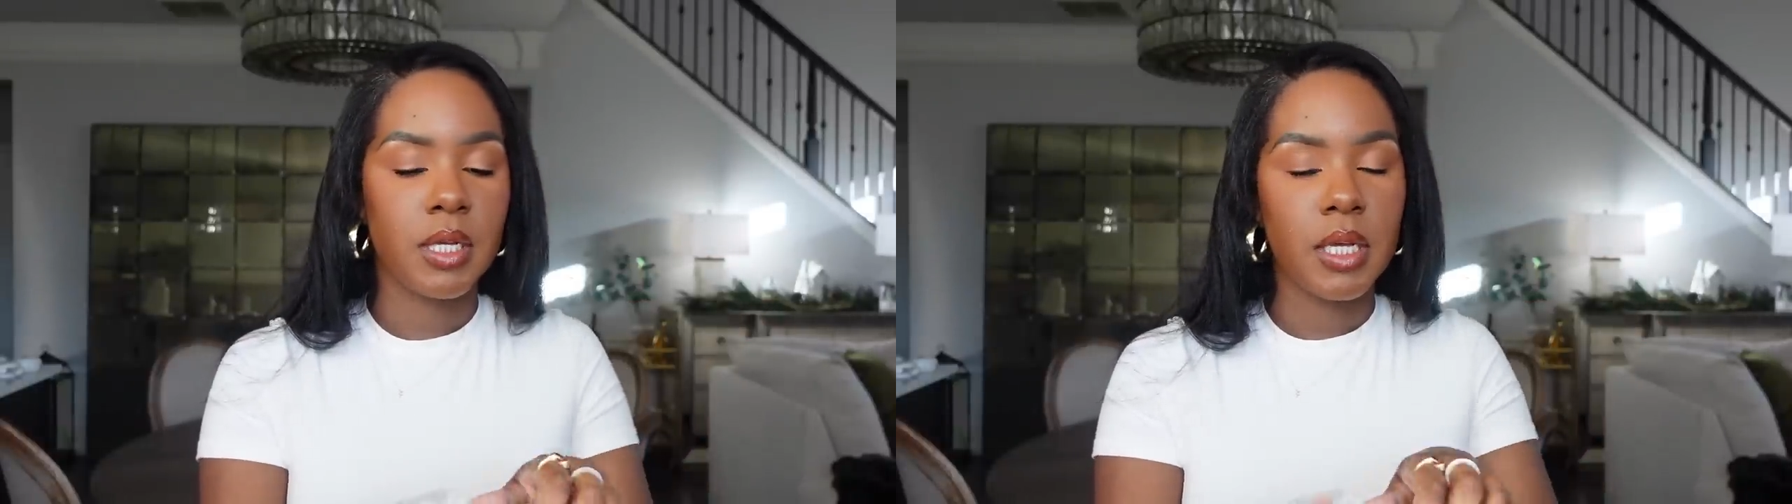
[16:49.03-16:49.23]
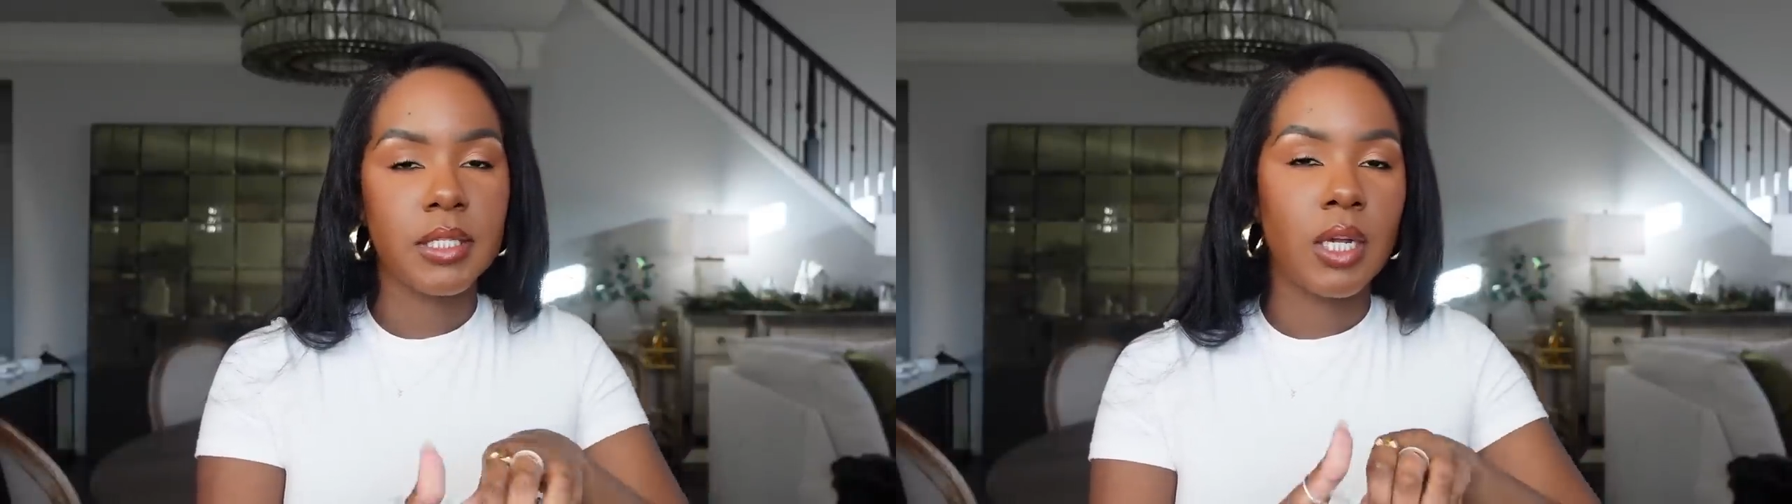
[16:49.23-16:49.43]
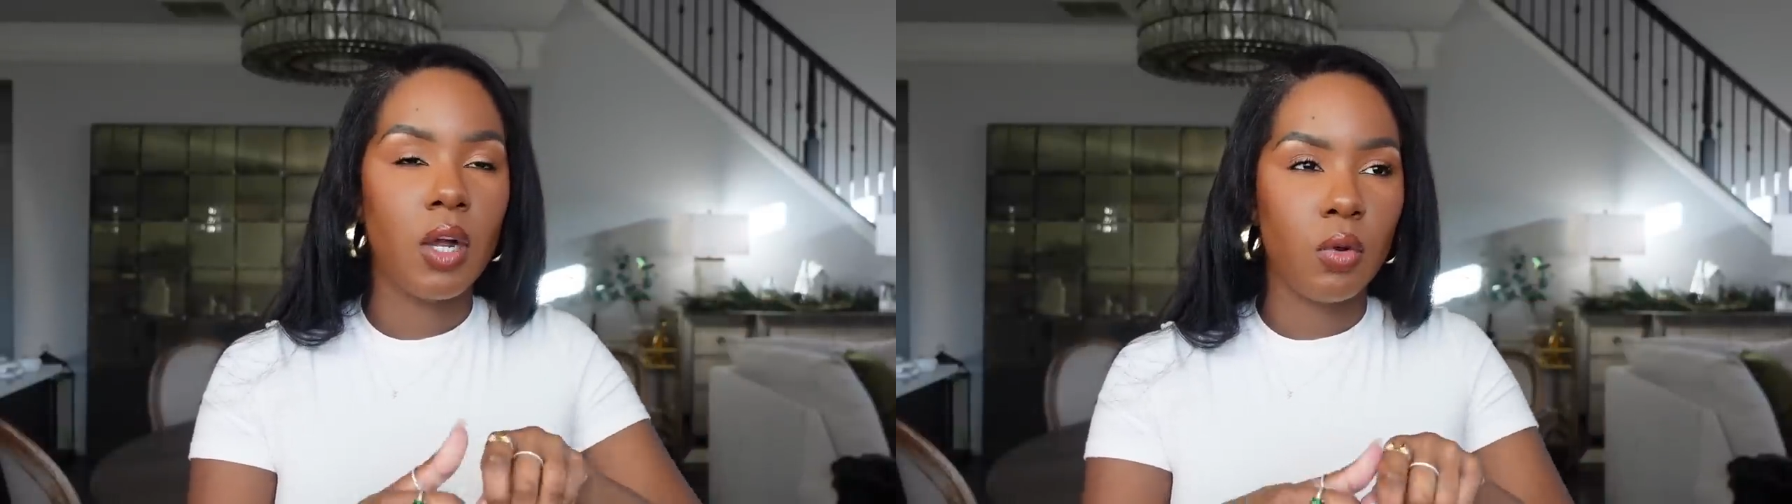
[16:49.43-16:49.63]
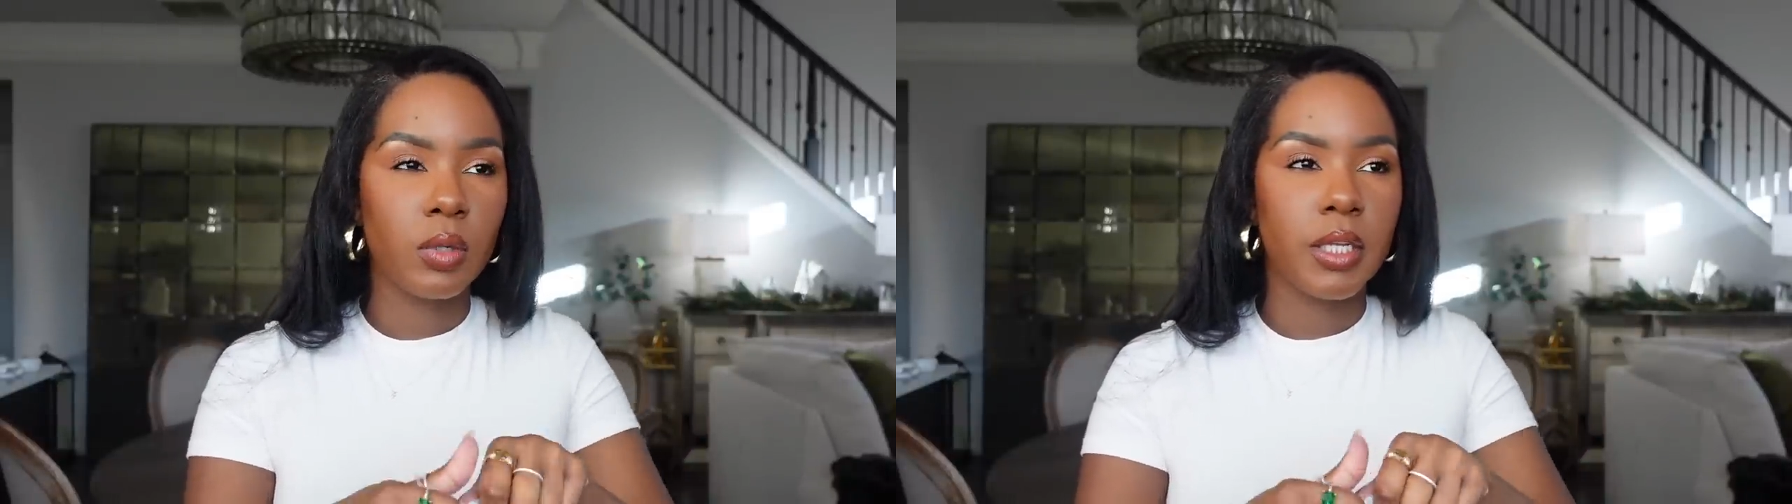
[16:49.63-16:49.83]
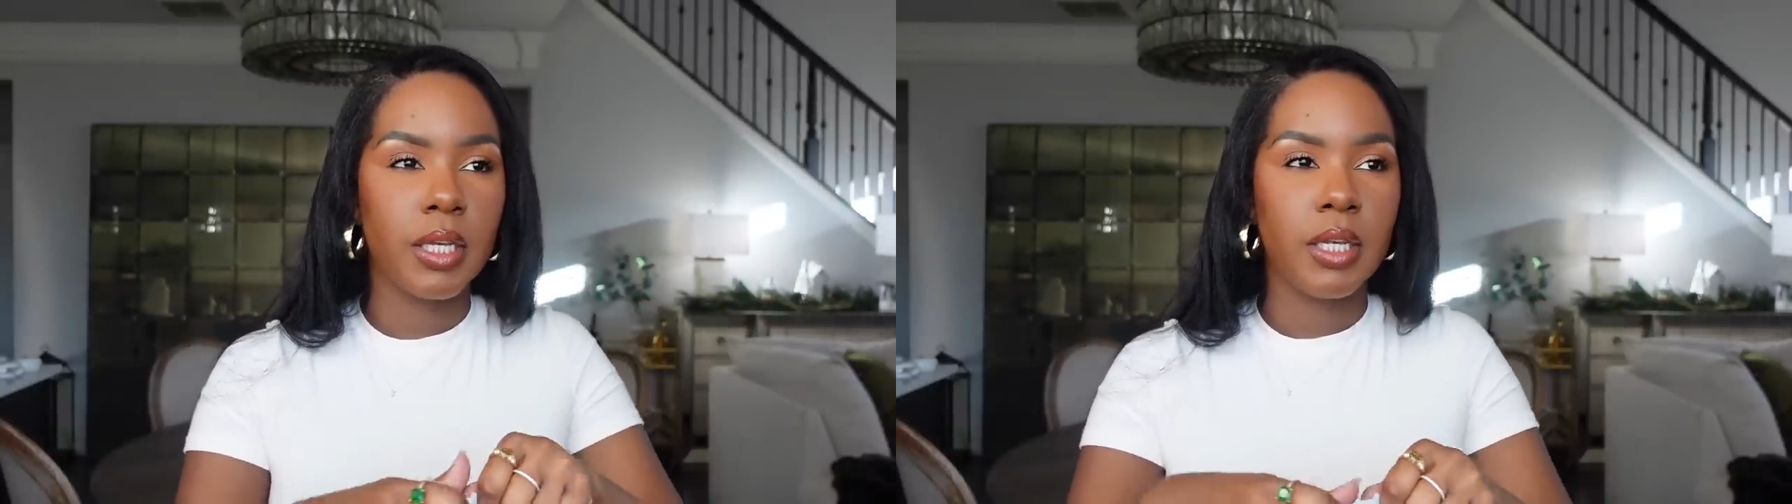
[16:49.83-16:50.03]
because I
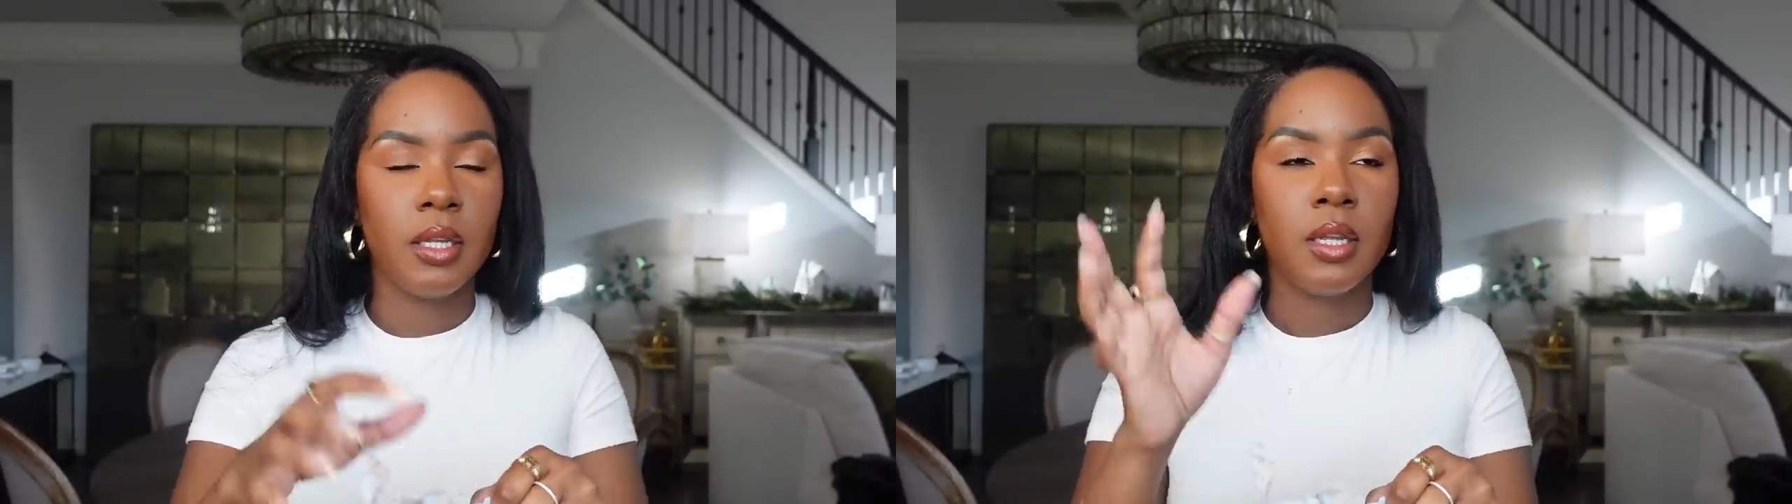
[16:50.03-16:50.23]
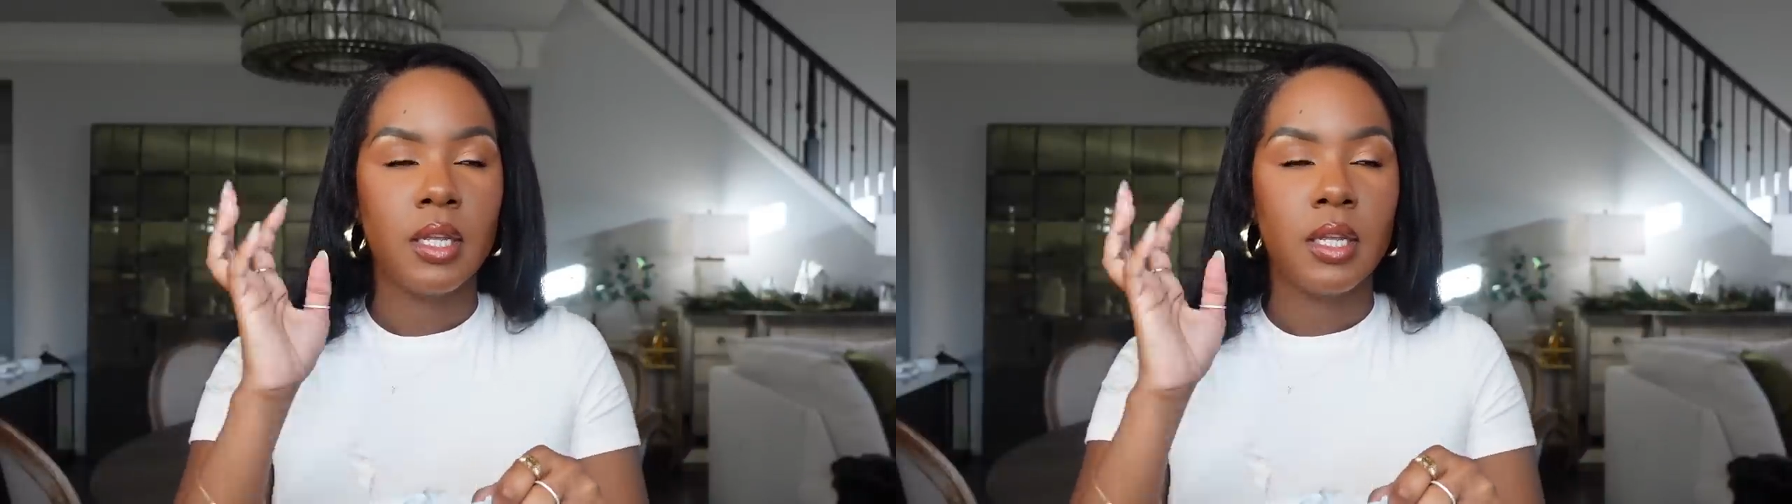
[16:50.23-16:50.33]
only